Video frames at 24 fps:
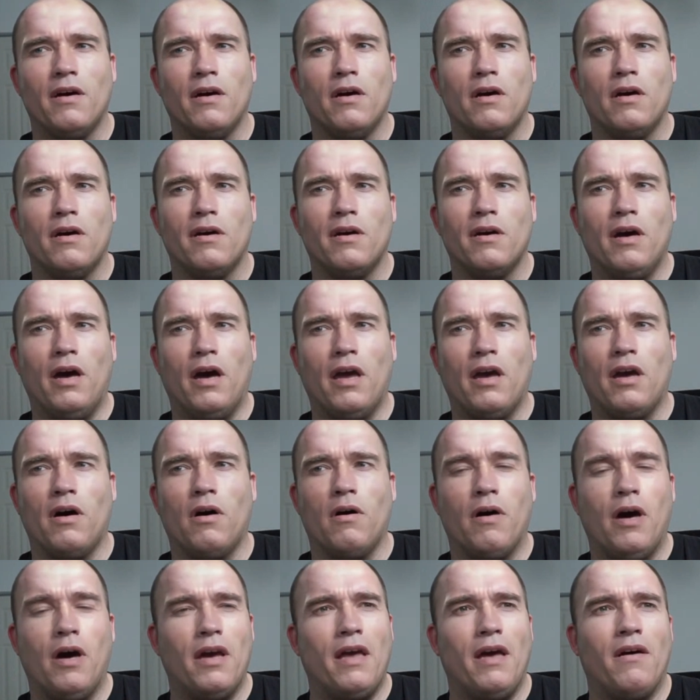I don't know, I
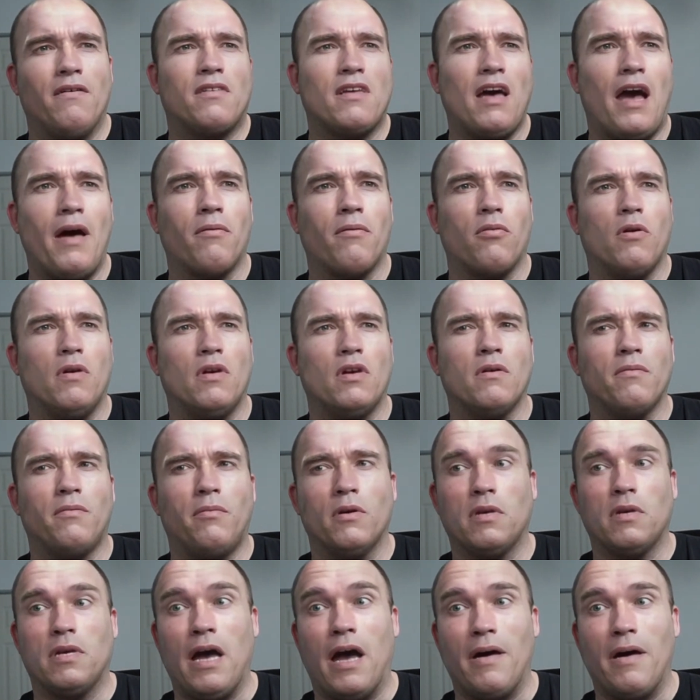didn't have time really to put
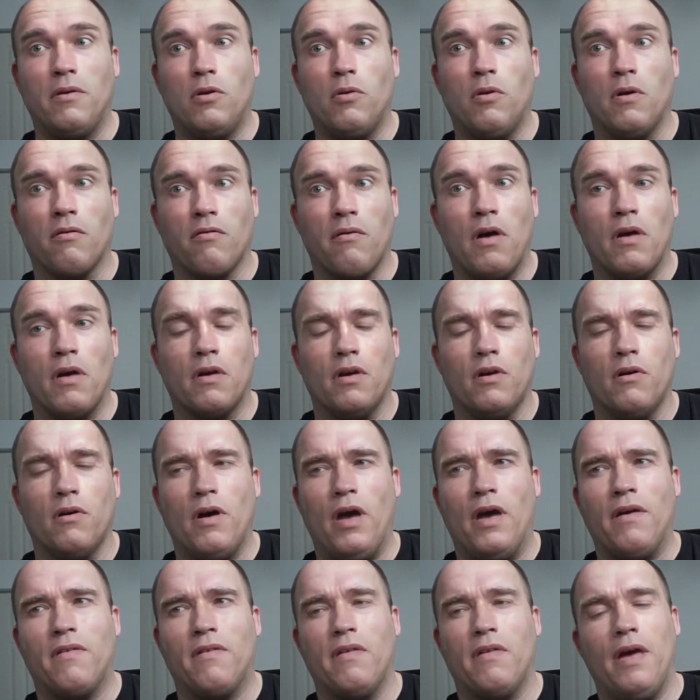time into
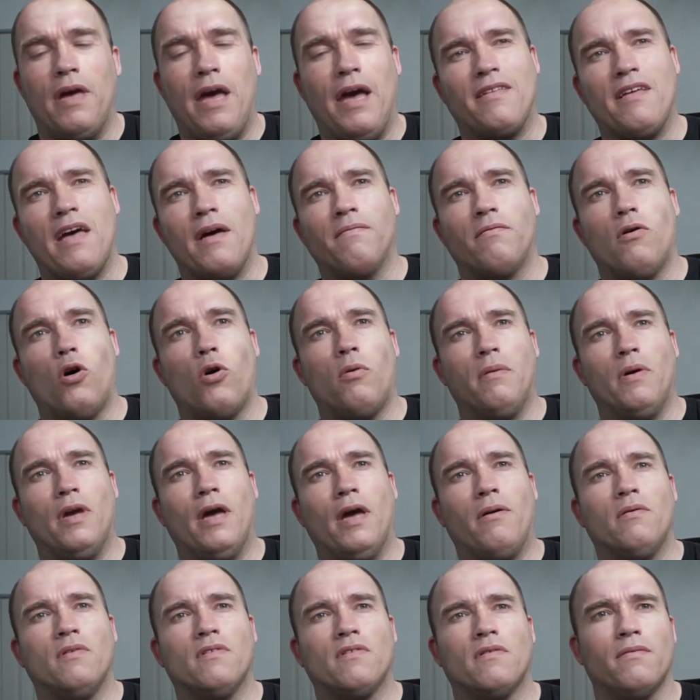it. At that moment, I
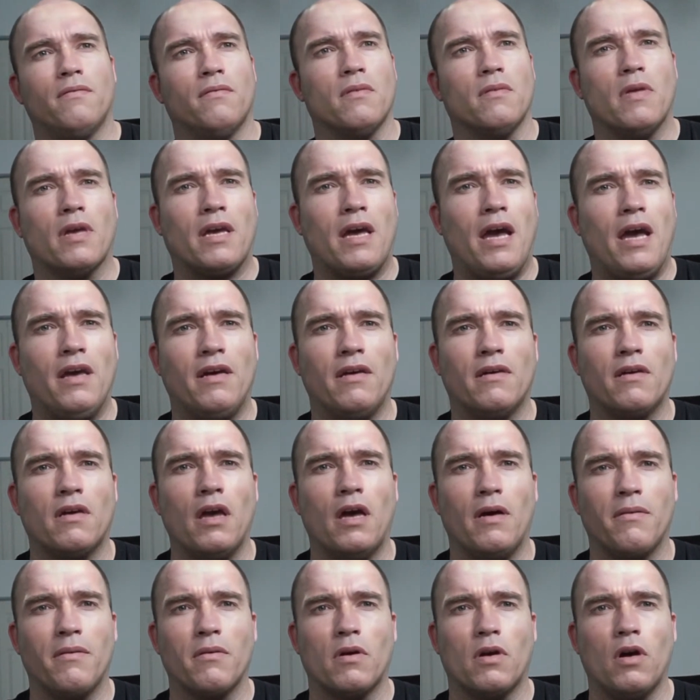was like, I had to get up
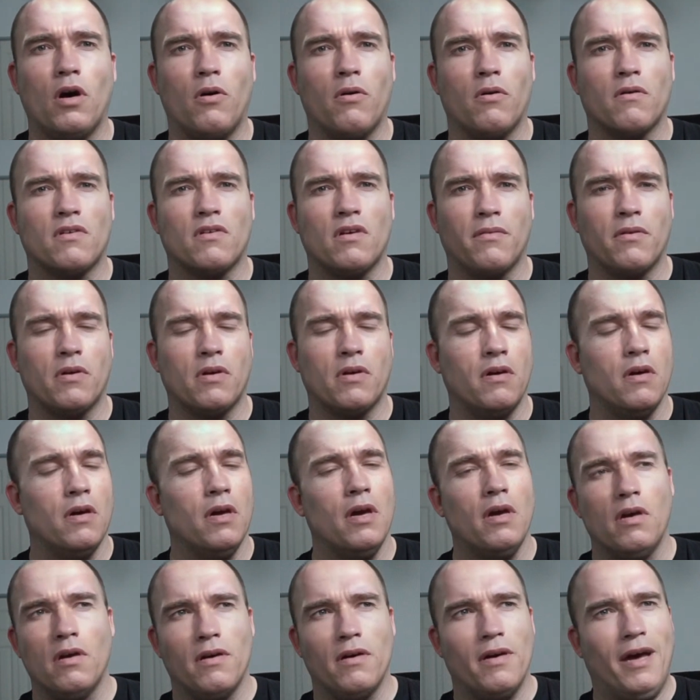and go or something.
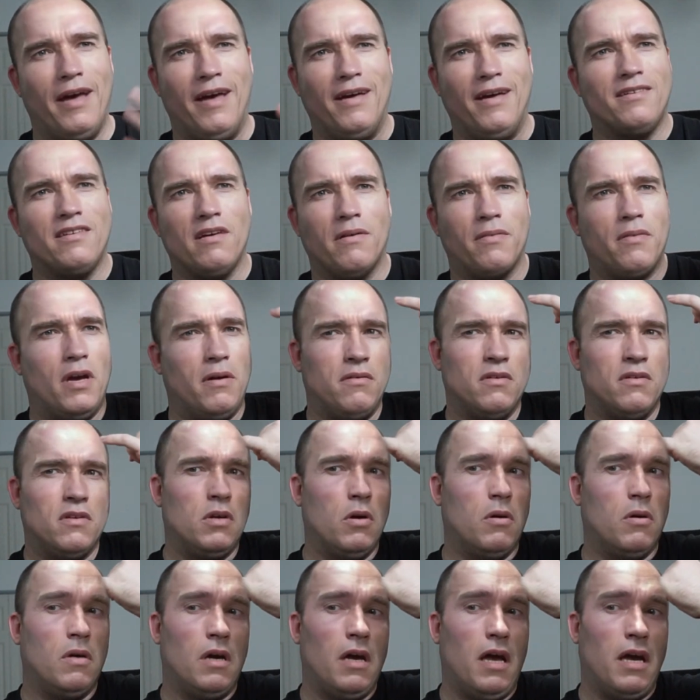I had something I was
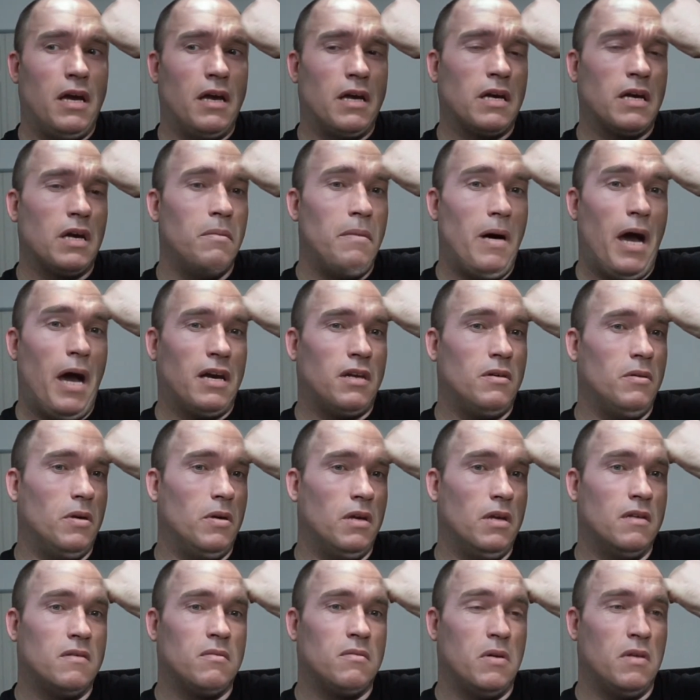doing, and I didn't come back to it.
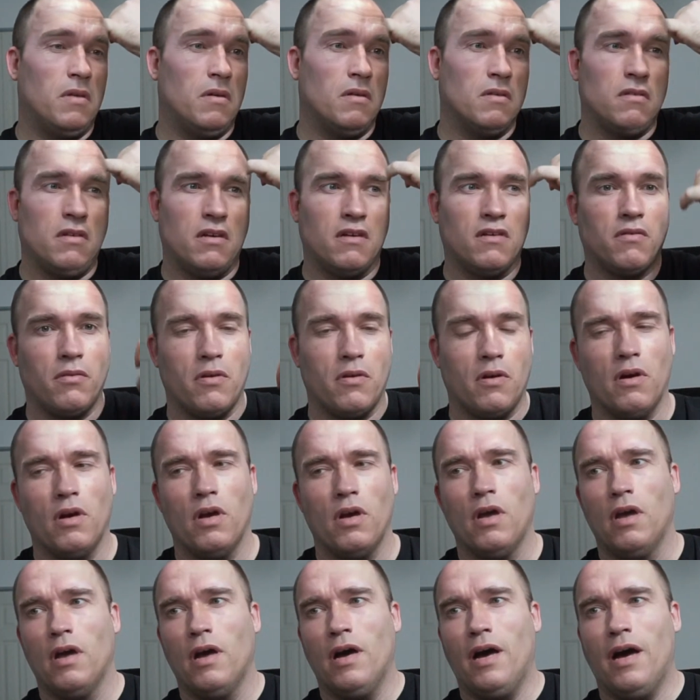It's one of those things where
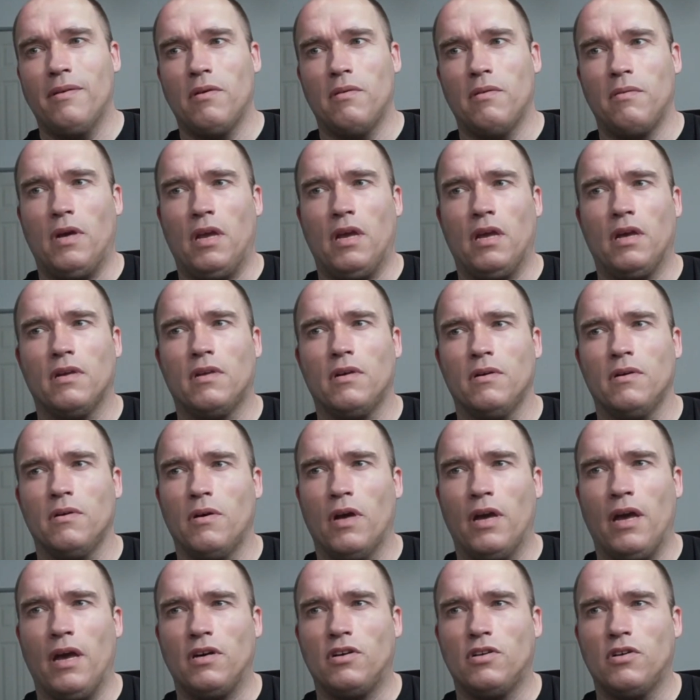I've been meaning to, and
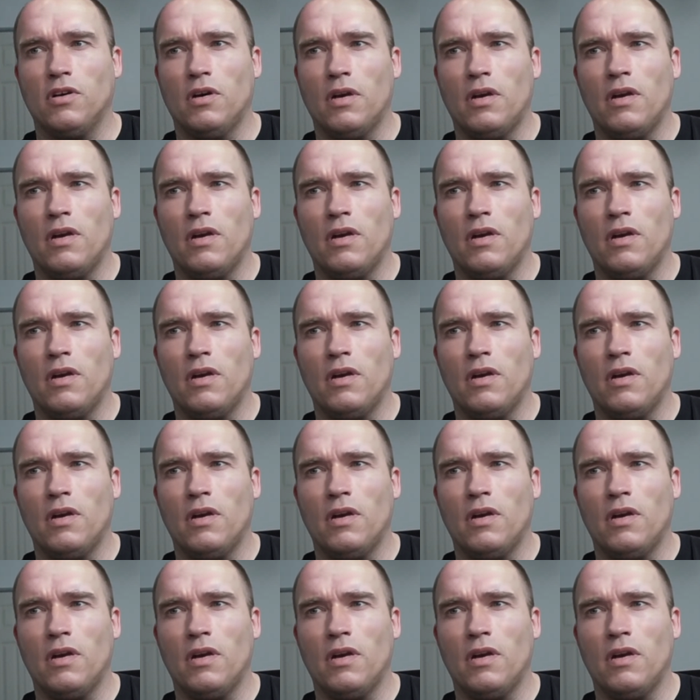I should.